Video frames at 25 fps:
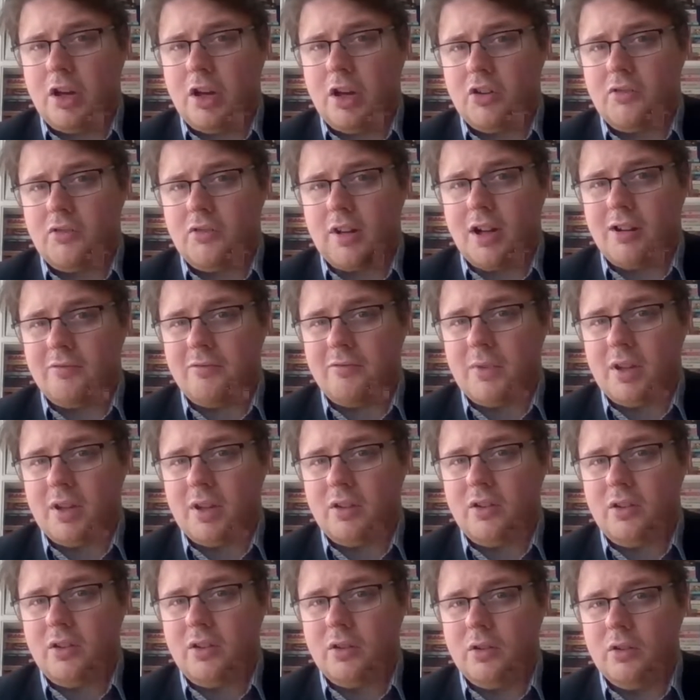urge the
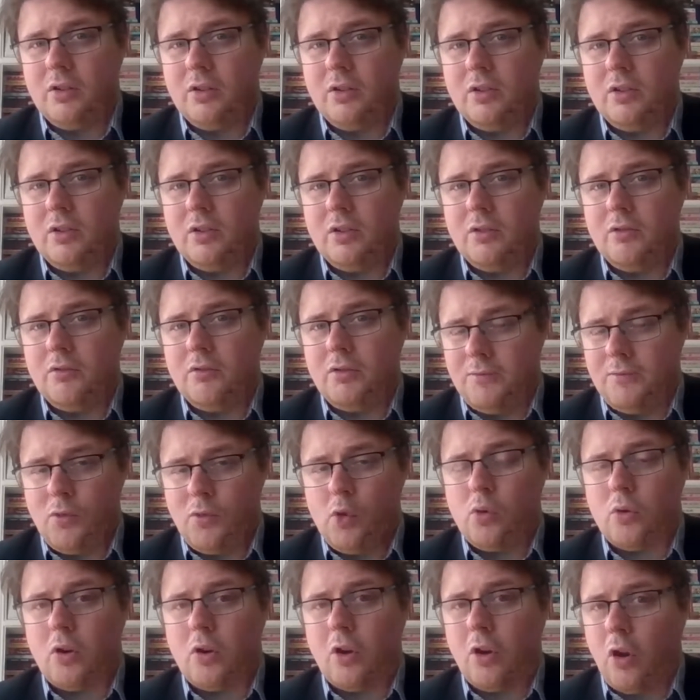government to
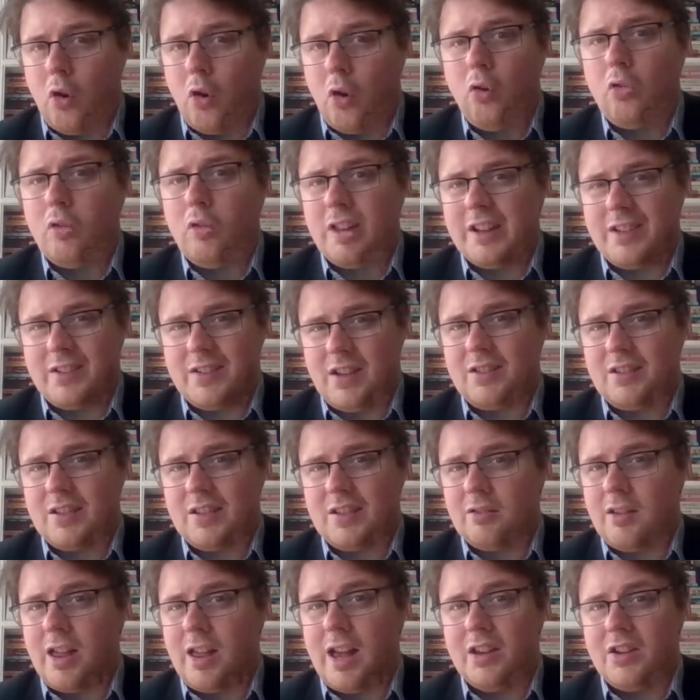revoke all
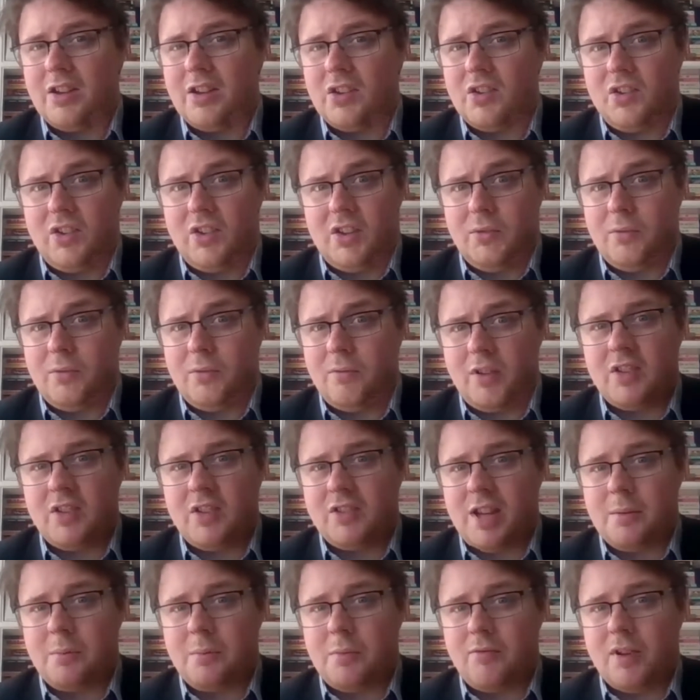existing licenses for this
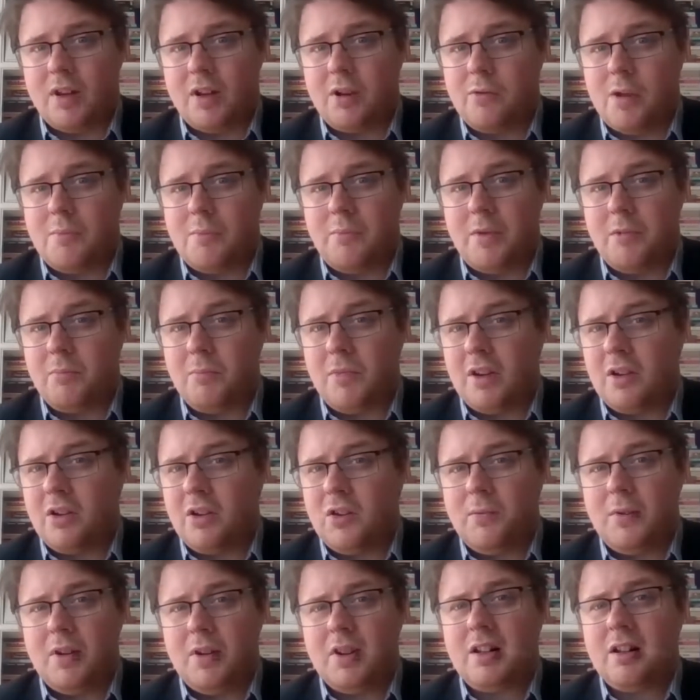type of equipment
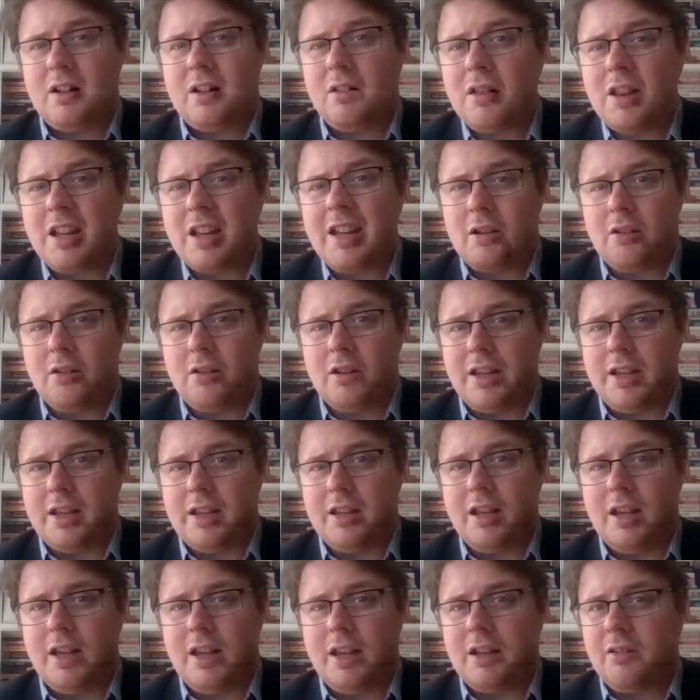because there's clearly
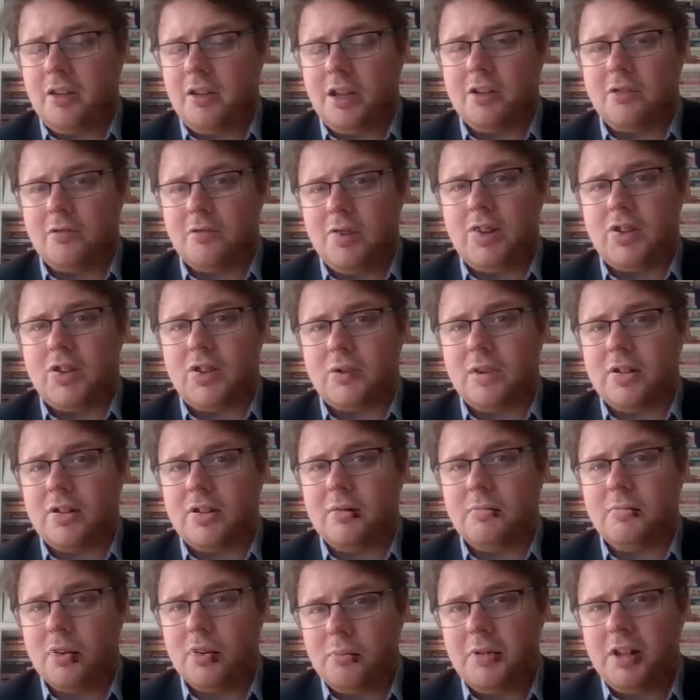a clear risk that
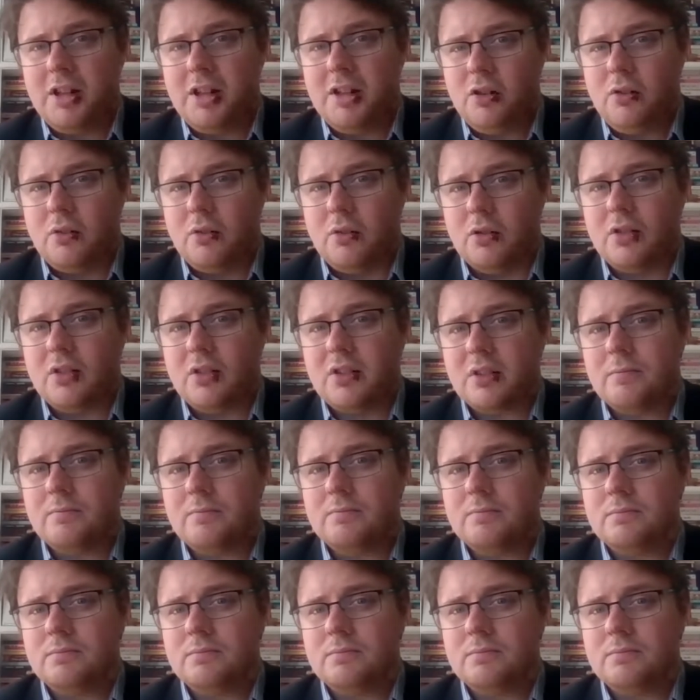it will be used